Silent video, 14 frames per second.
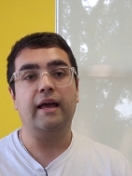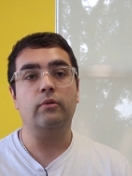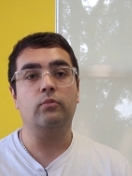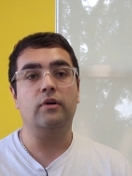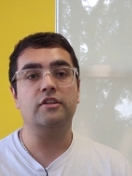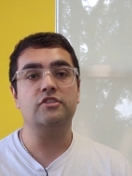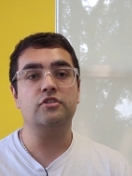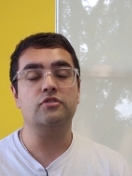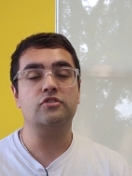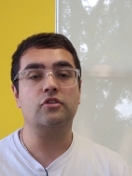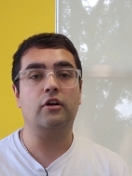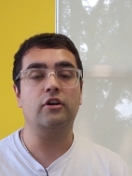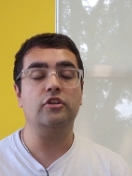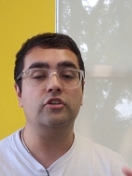And once you
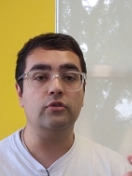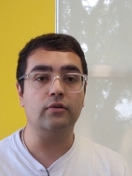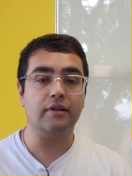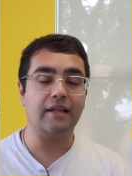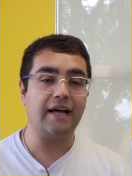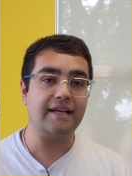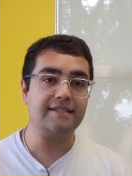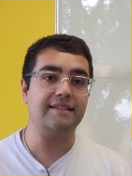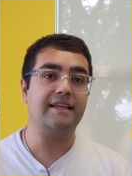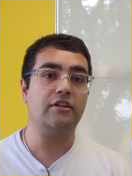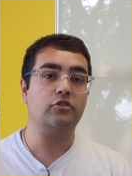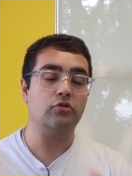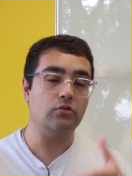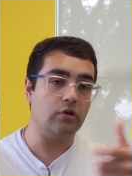start utilizing
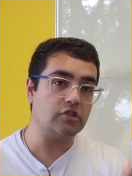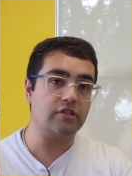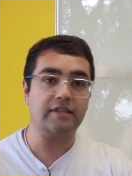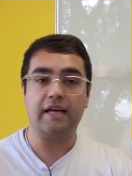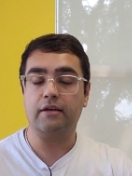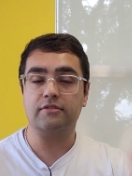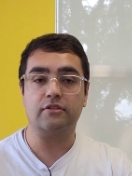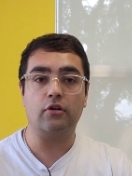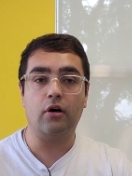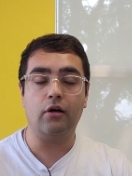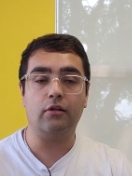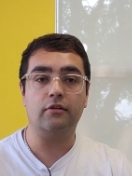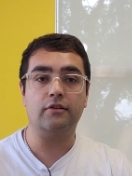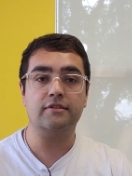that
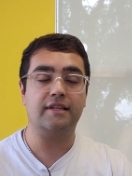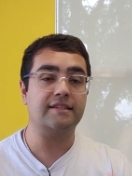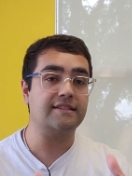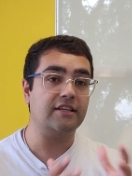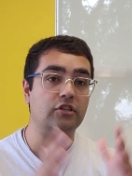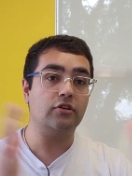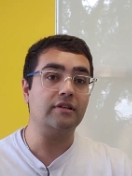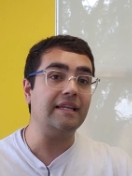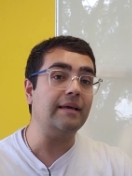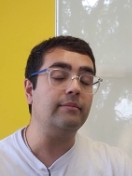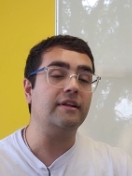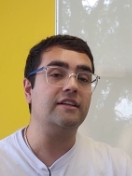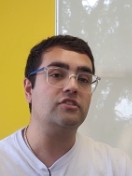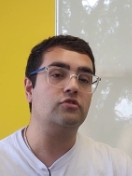$200,000, let's say your
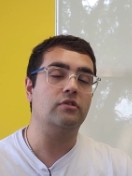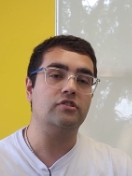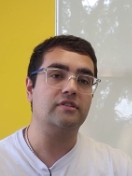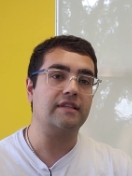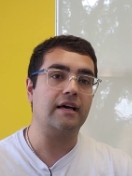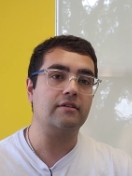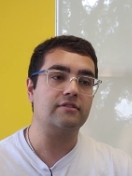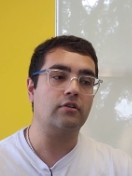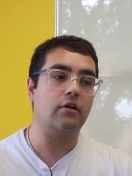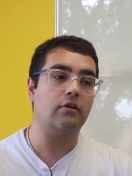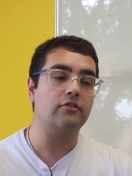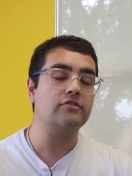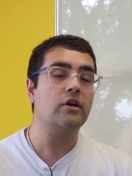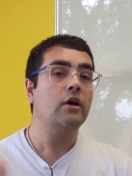limit is
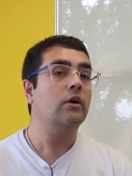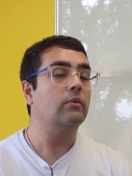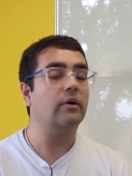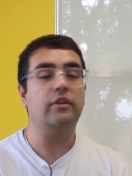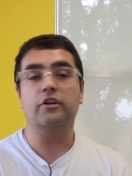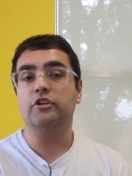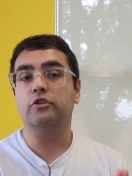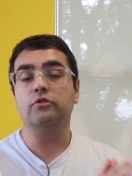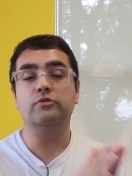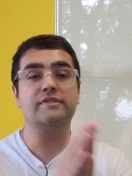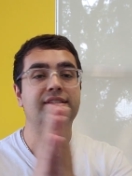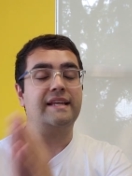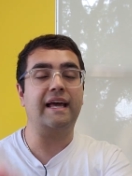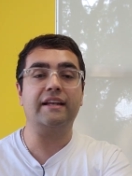$200,000, whether you
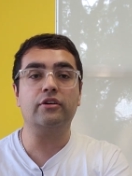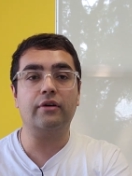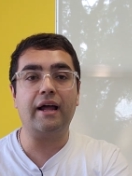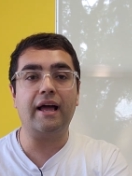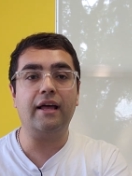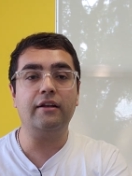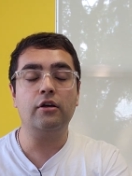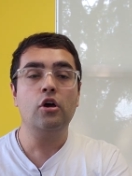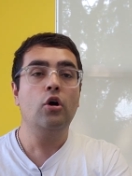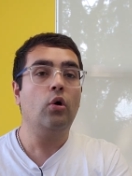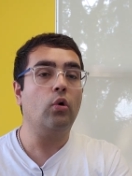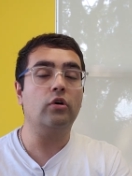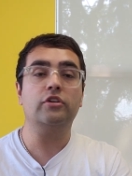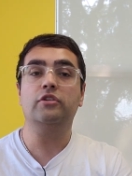use 10 grand
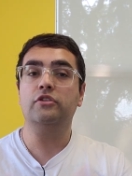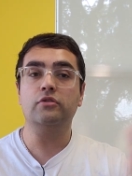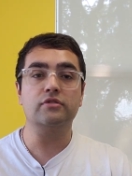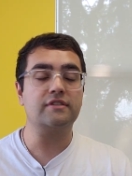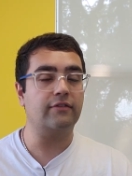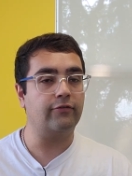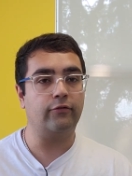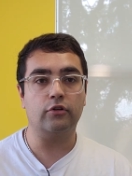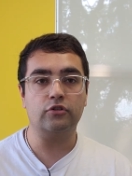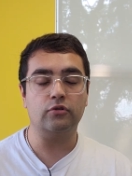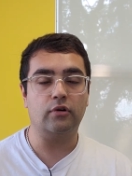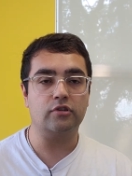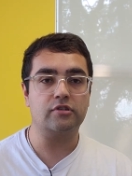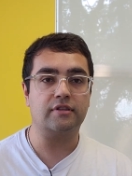or you use a full
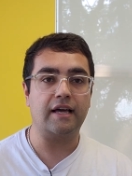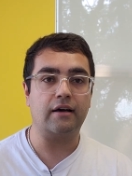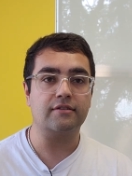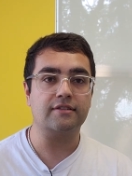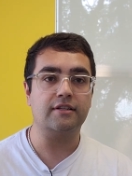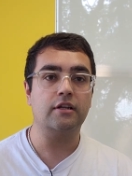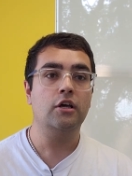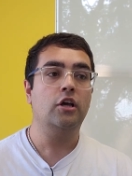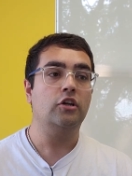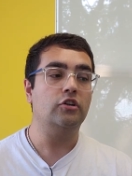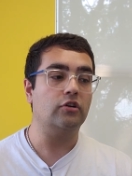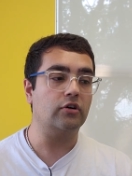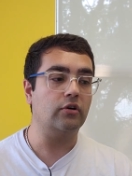200,000, you're